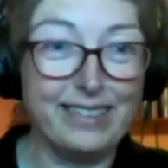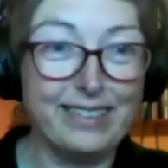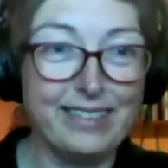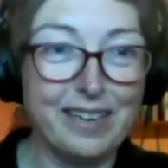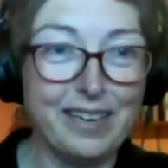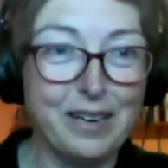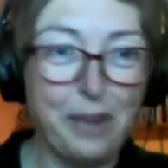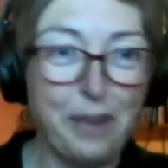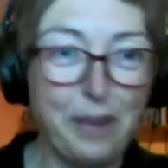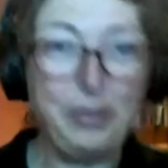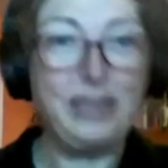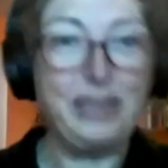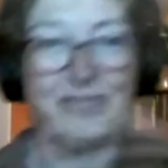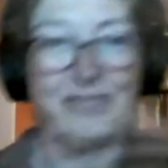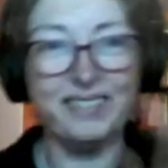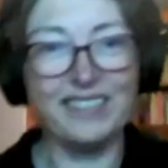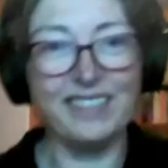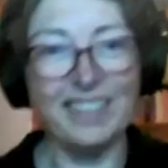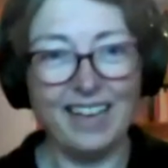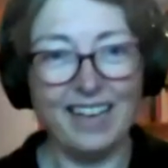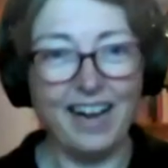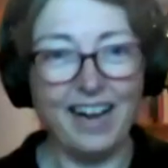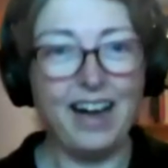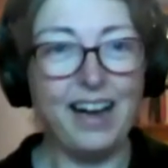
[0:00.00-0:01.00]
I mean,
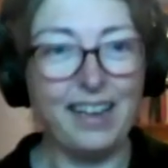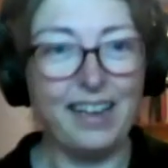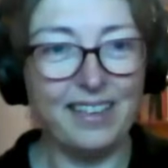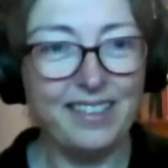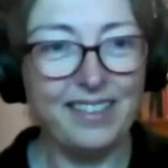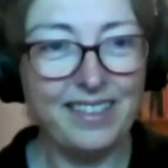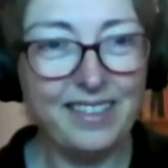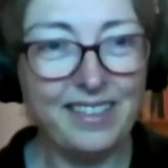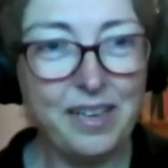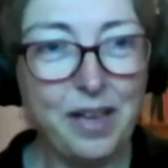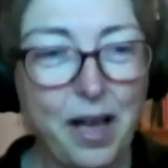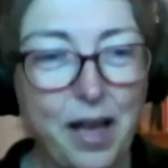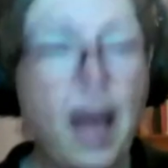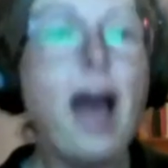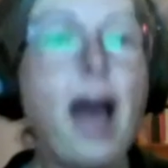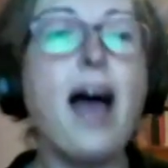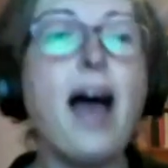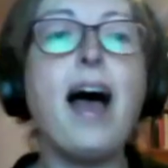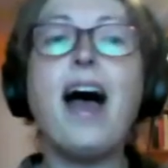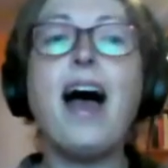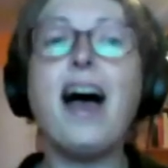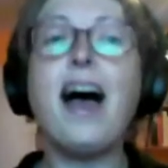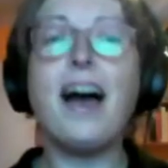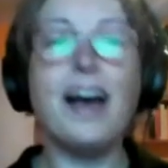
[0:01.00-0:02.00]

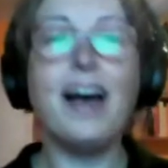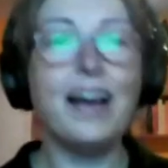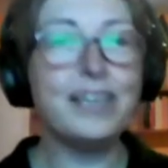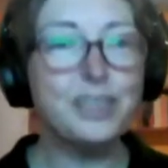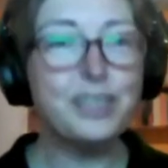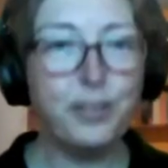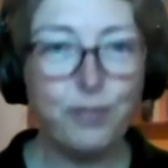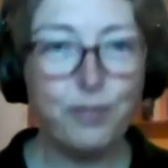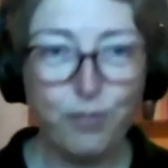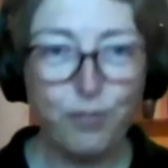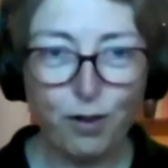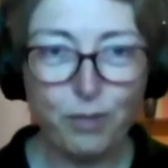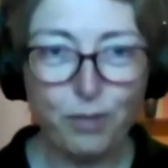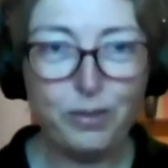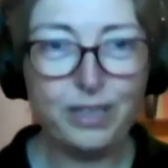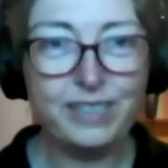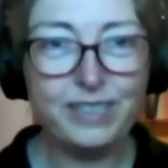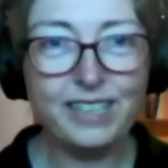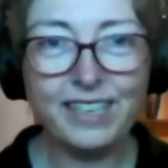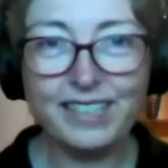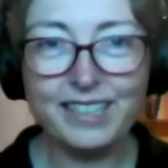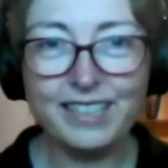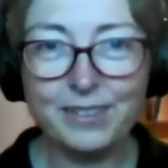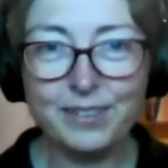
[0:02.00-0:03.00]
as a former
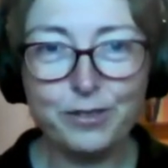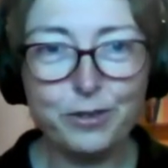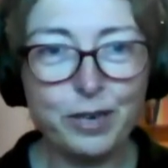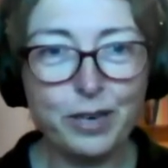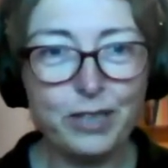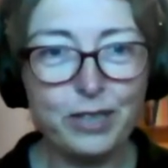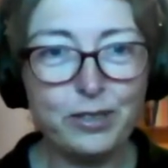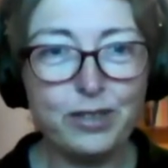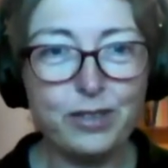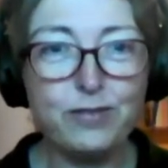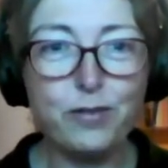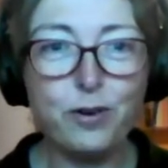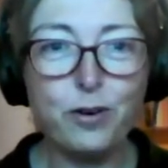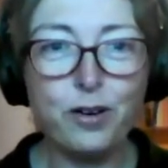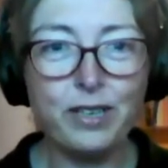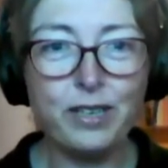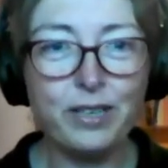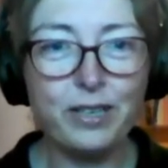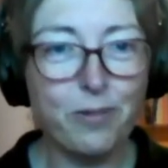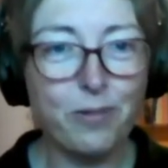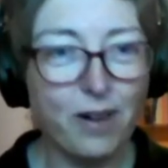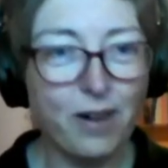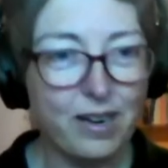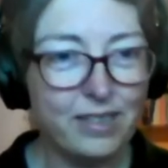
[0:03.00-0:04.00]
executive director of Oregon
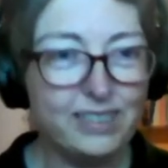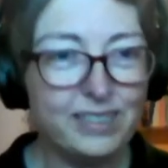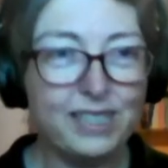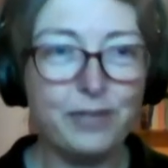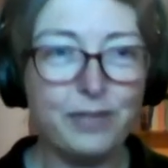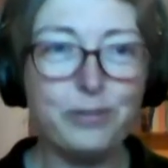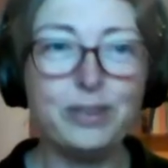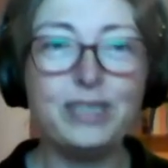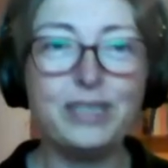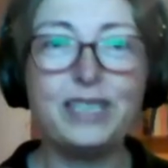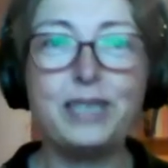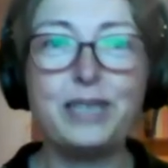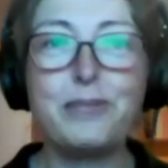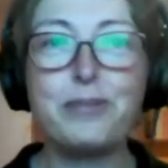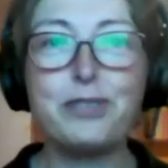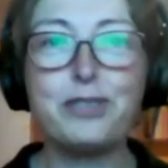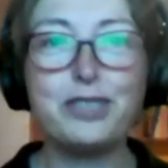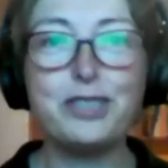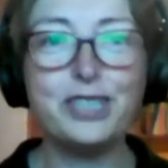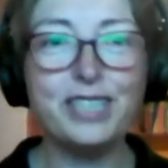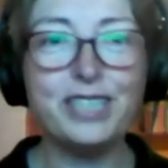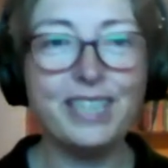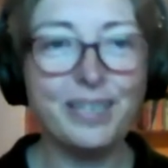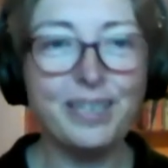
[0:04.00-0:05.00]
Walks, I really
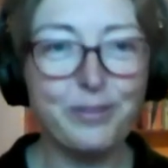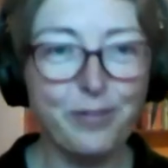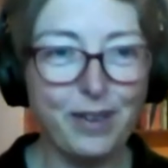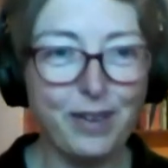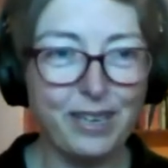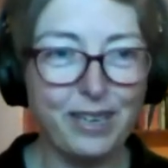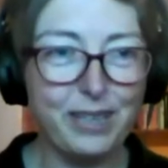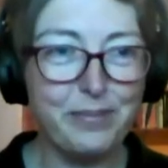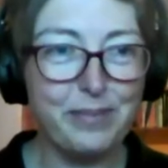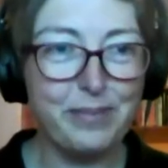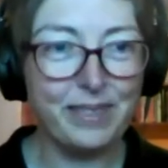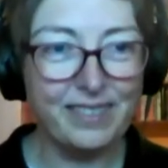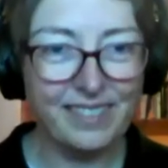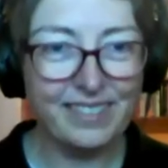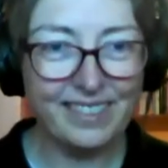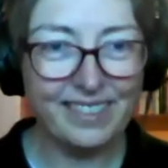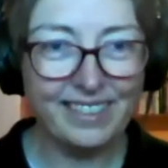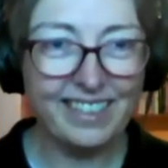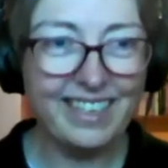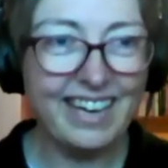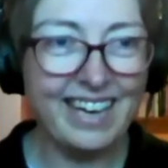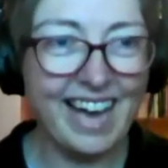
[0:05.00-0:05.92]
appreciate walkability.